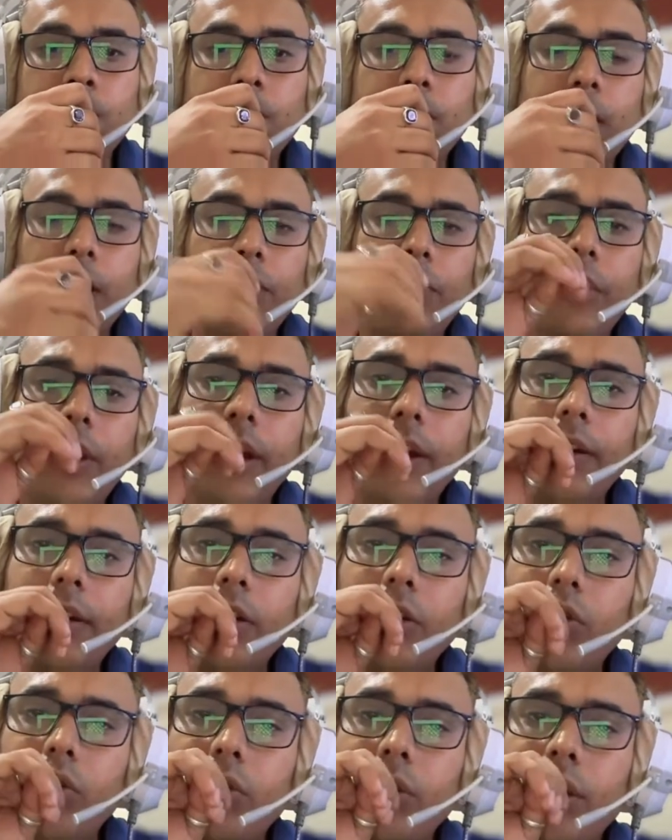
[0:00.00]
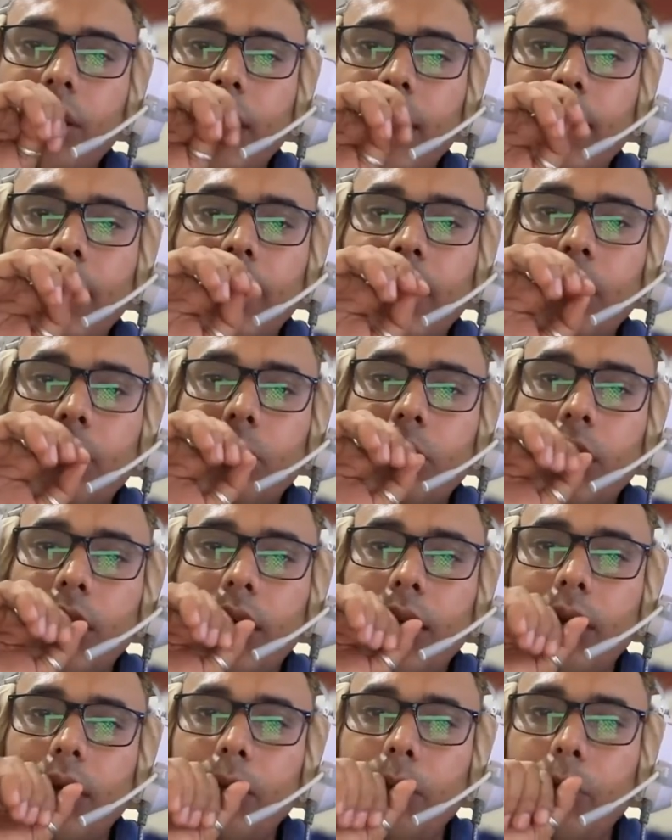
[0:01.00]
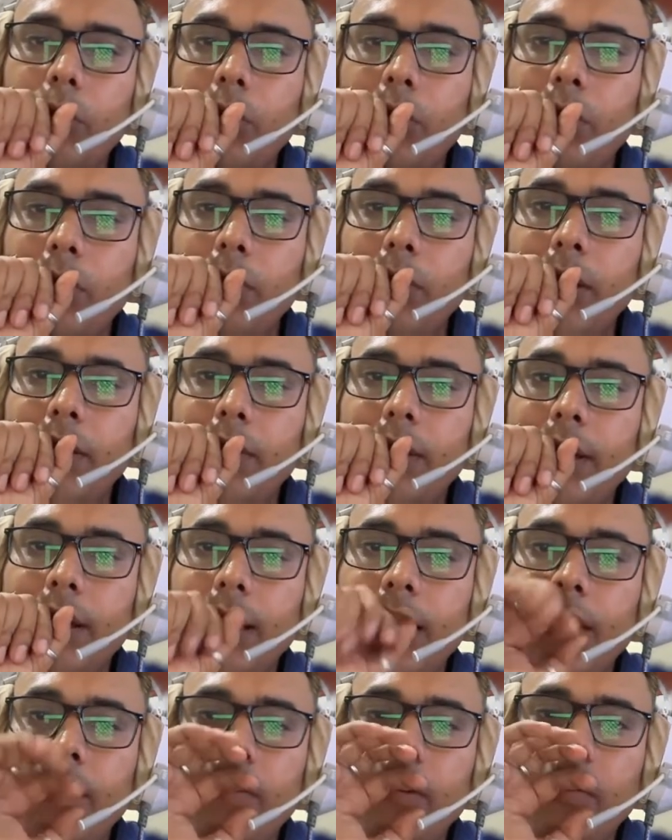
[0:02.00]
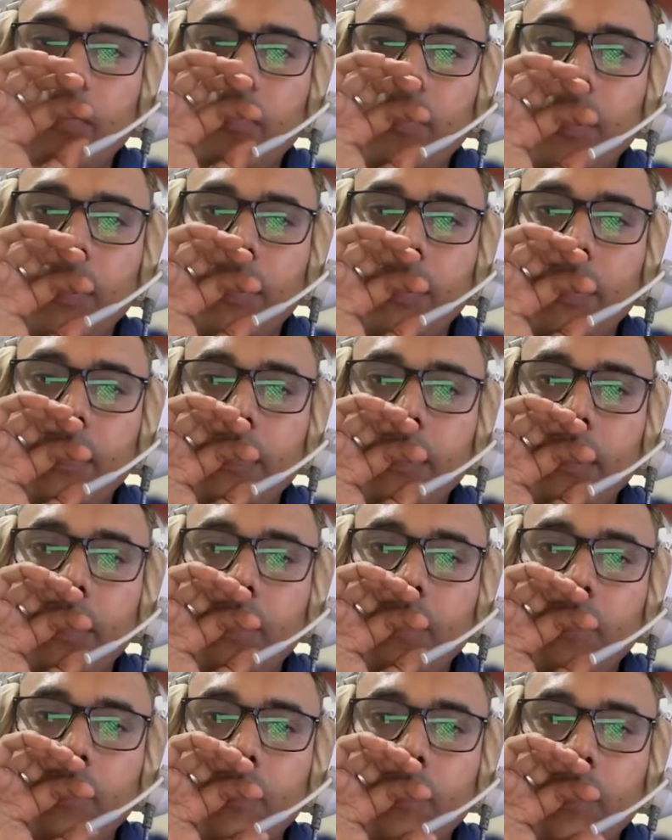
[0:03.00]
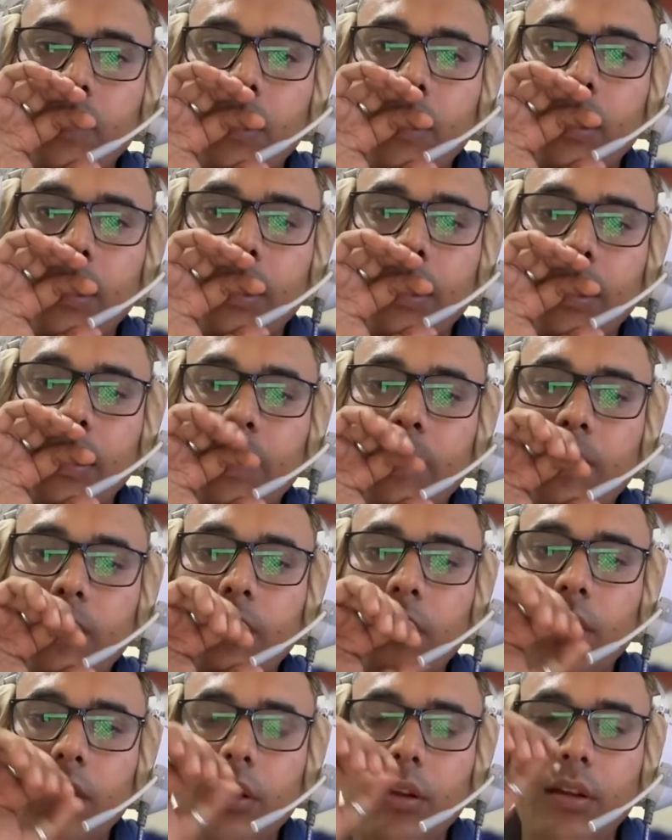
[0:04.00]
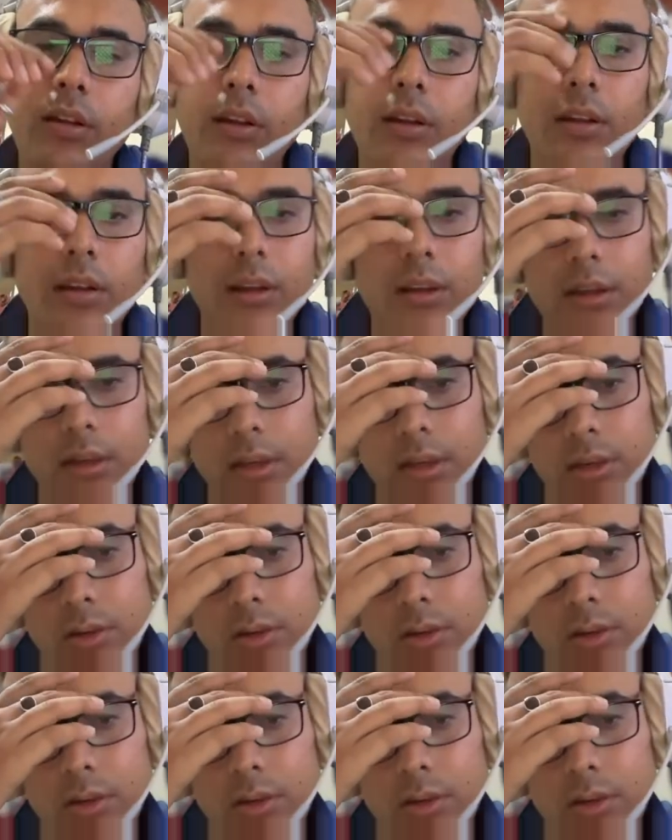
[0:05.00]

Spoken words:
If we enter over the end game, so I probably said like I will win this game. I have a